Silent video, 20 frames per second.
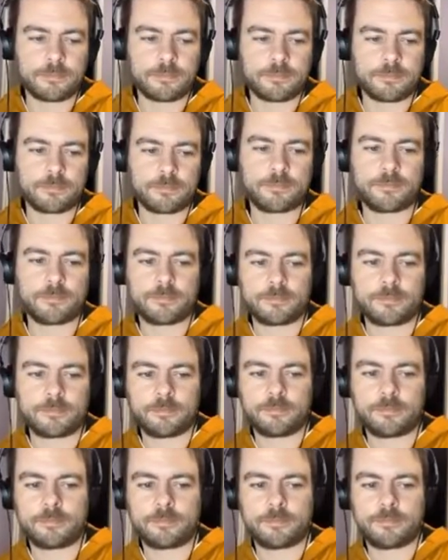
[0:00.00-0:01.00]

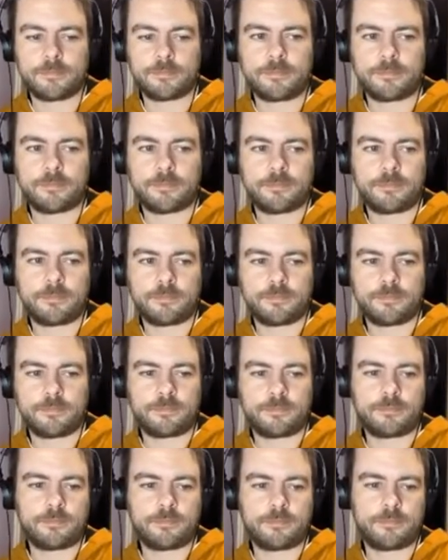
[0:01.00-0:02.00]

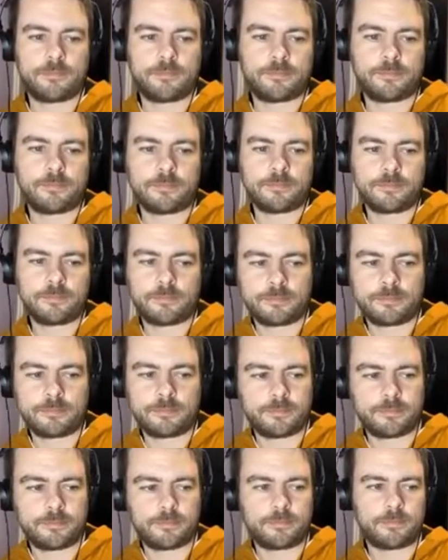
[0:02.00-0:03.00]

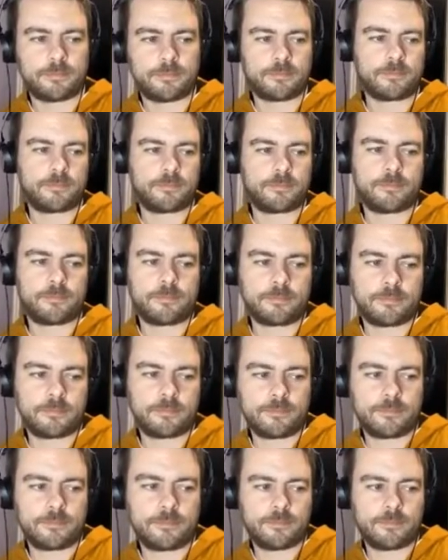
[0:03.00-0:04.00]

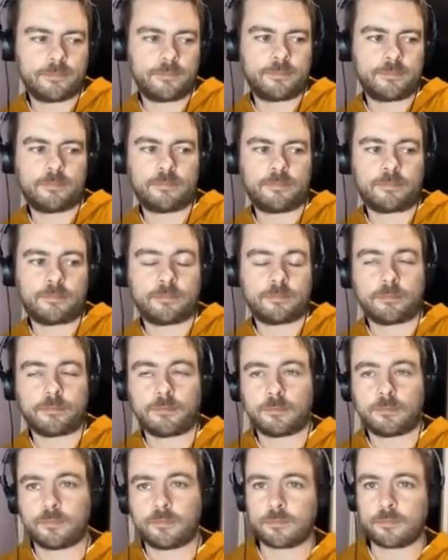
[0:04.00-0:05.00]

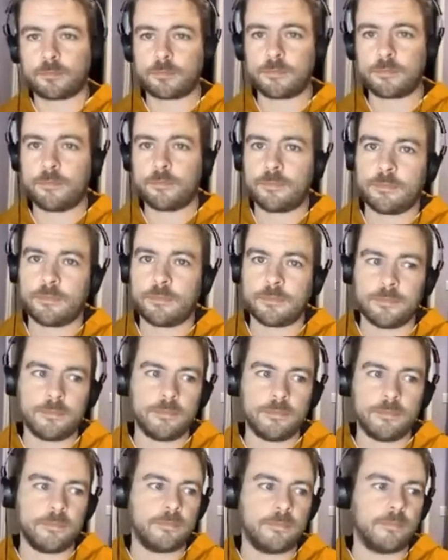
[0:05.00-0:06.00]

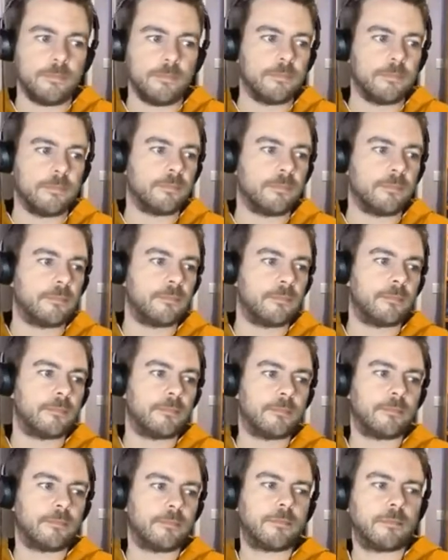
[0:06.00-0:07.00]

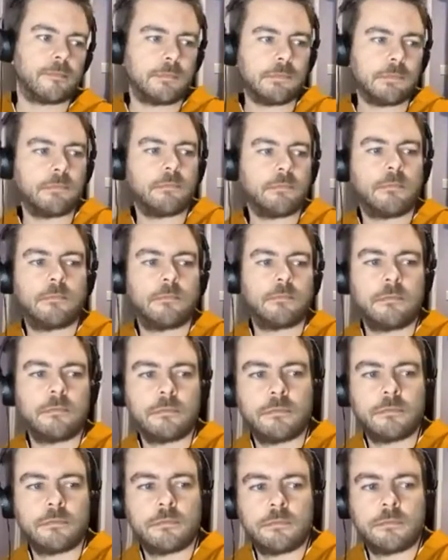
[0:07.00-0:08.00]
(silent)